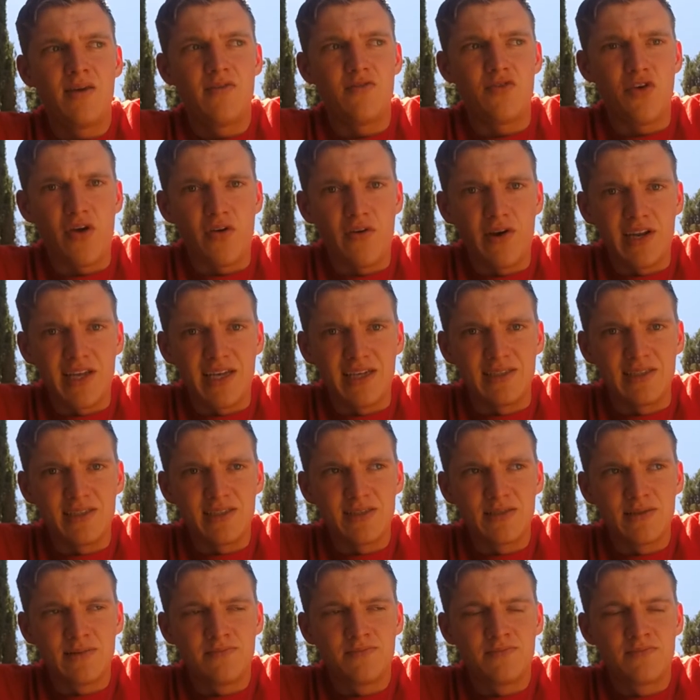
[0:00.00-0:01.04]
There it
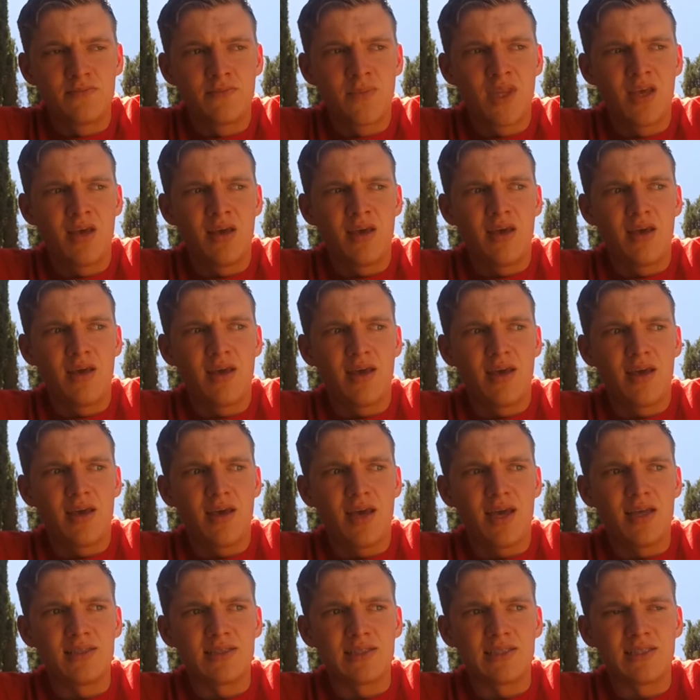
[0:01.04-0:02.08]
is.
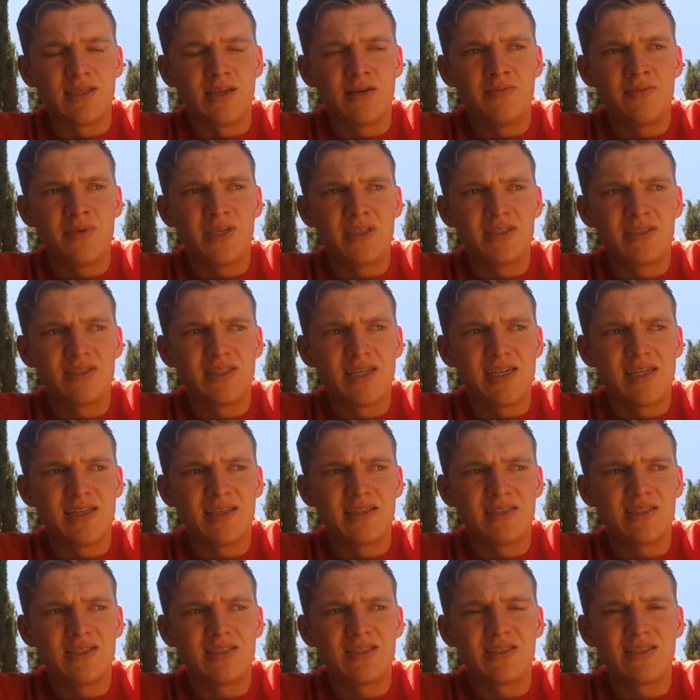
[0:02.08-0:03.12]
And some may say
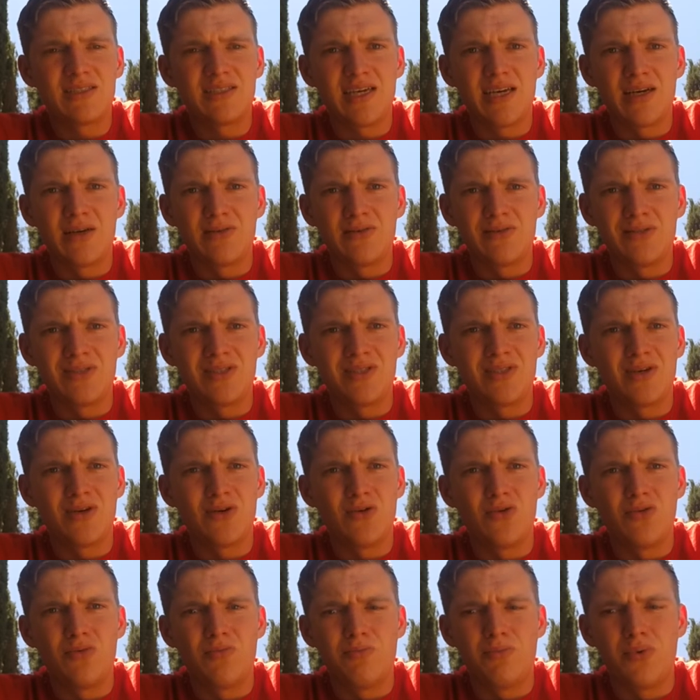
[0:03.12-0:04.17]
that just sounds
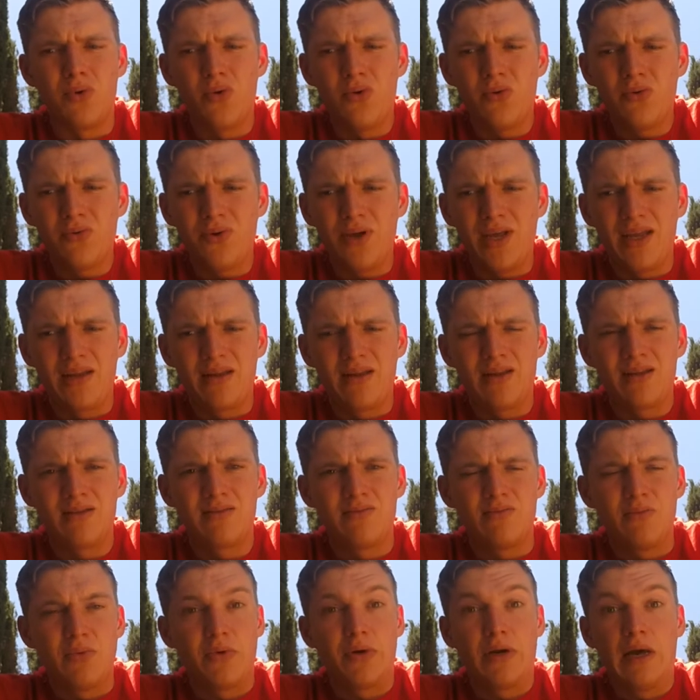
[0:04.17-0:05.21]
so boring.
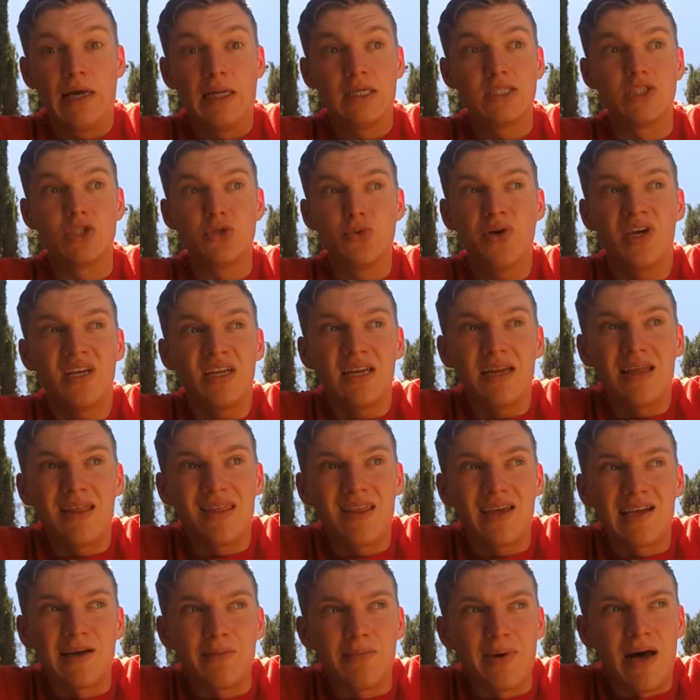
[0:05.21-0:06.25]
We're not doing
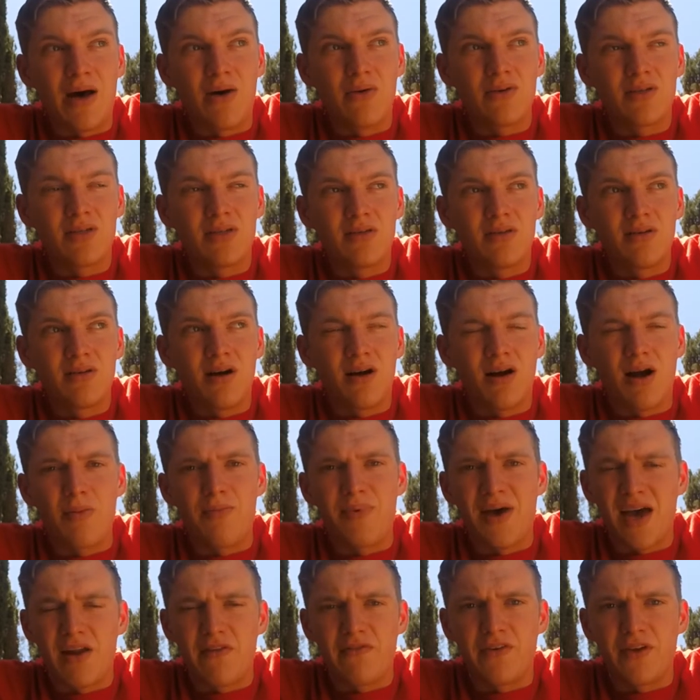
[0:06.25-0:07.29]
anything about our
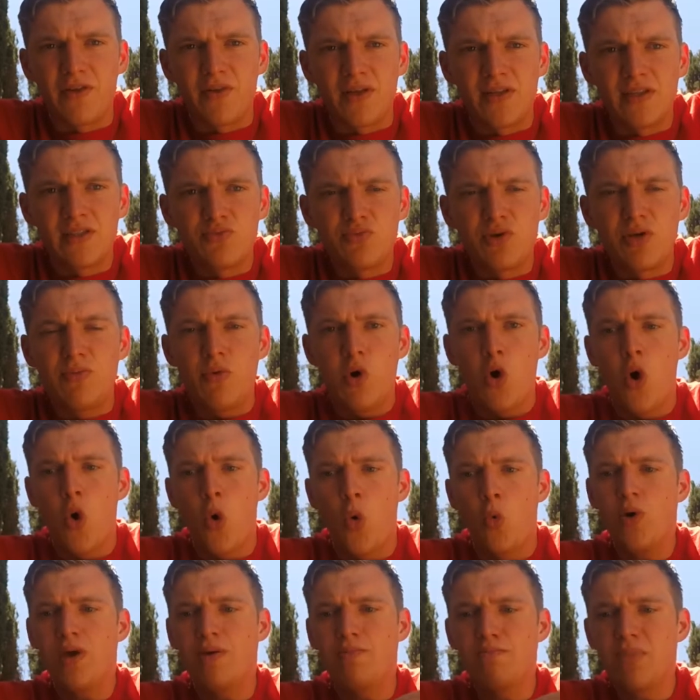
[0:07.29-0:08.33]
bad feelings.
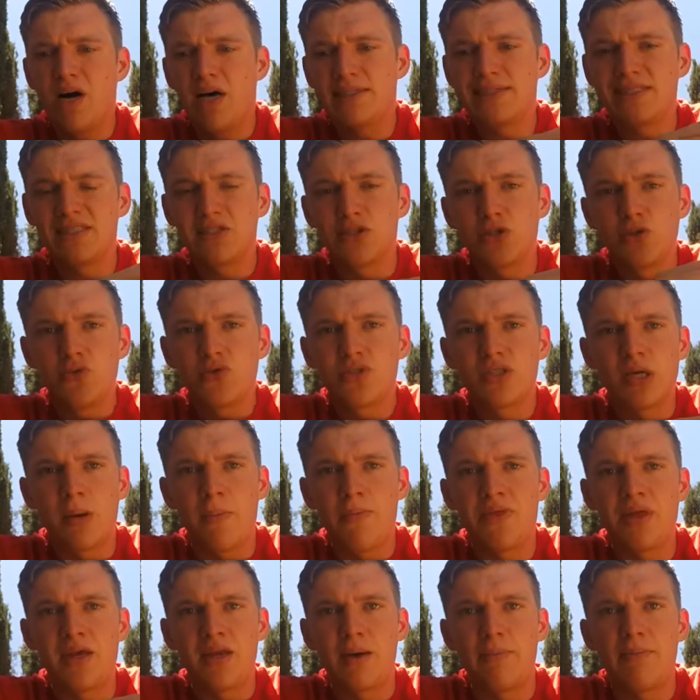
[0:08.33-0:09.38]
We must do
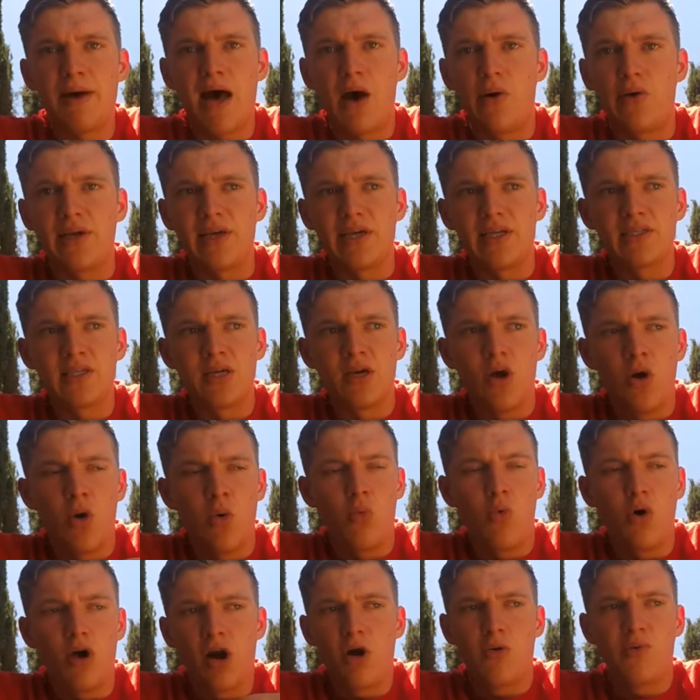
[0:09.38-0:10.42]
something about it.
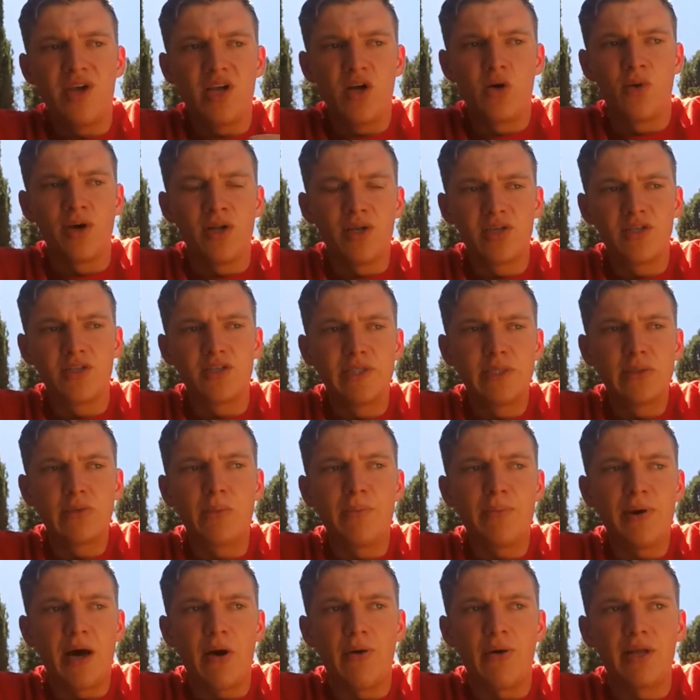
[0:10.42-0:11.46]
What are we going to do
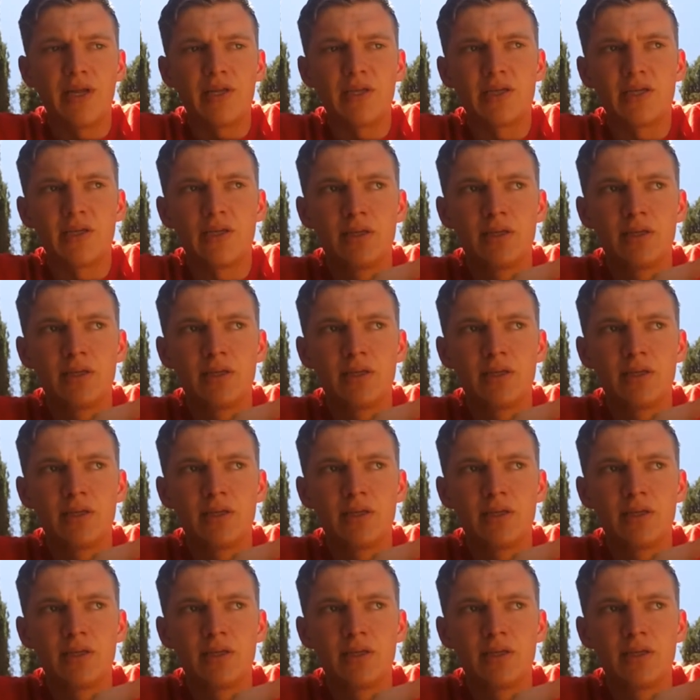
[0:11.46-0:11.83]
about it?